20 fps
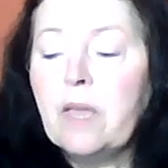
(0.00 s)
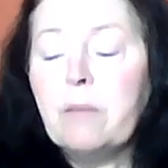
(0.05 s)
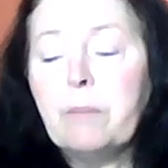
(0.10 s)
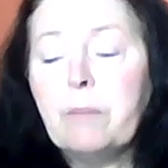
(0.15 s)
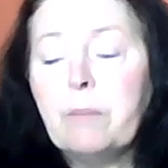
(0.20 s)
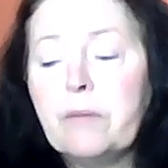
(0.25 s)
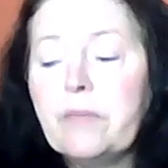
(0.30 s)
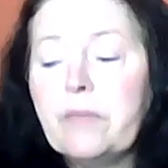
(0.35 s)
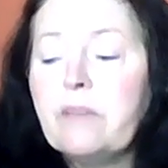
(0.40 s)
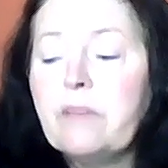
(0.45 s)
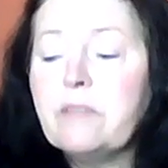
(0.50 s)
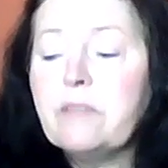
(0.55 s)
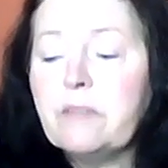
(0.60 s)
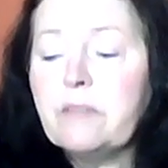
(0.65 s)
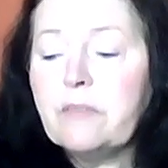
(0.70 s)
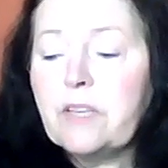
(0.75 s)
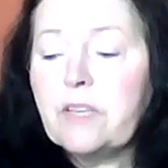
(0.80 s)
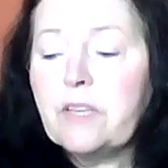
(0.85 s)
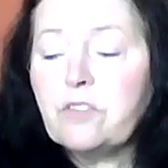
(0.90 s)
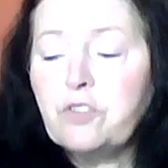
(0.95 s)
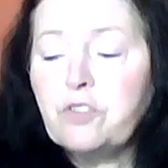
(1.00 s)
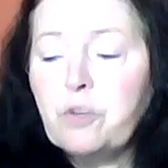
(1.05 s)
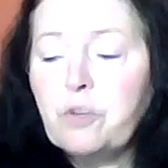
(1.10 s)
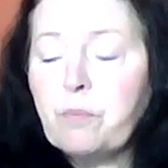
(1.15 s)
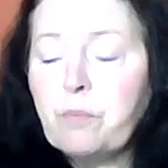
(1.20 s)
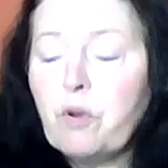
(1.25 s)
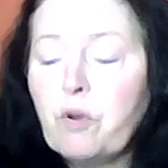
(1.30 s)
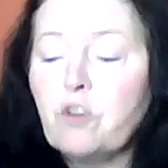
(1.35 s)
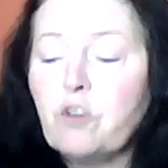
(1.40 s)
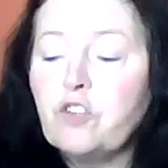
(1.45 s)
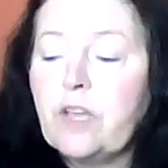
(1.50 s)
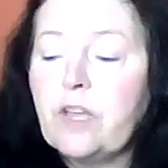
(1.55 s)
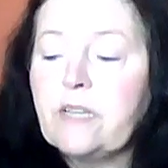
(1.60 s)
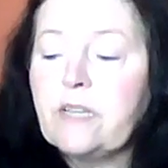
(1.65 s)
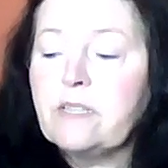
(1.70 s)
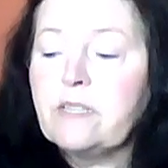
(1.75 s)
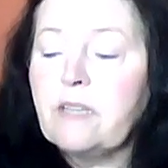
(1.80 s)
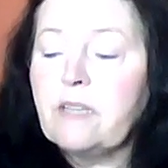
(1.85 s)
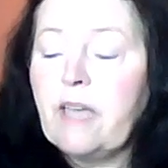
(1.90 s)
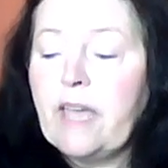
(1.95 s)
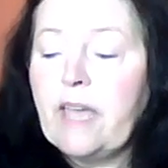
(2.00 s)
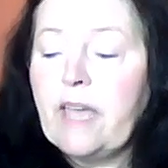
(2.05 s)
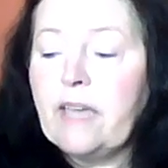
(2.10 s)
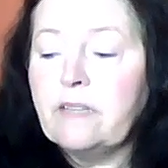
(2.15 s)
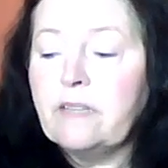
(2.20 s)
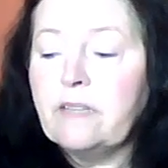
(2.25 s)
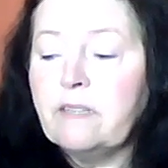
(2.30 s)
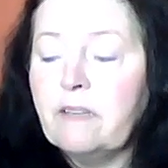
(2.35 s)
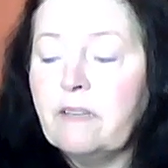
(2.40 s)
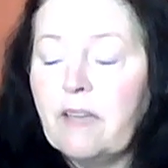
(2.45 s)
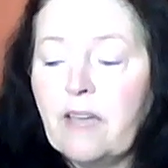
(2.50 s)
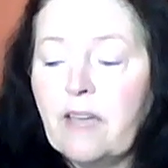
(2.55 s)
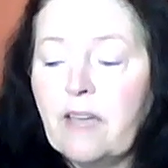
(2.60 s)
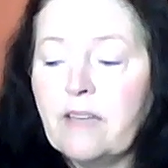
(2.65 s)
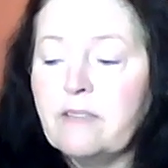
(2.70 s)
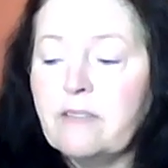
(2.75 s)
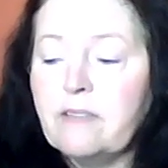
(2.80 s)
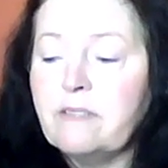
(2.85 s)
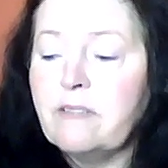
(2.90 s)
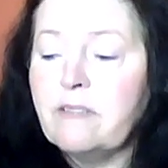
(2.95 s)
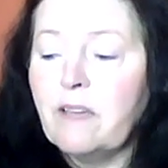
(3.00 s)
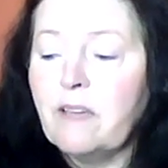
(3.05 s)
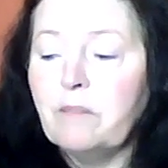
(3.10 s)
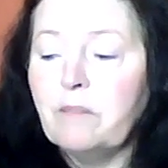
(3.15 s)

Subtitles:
But there's new projects ahead, and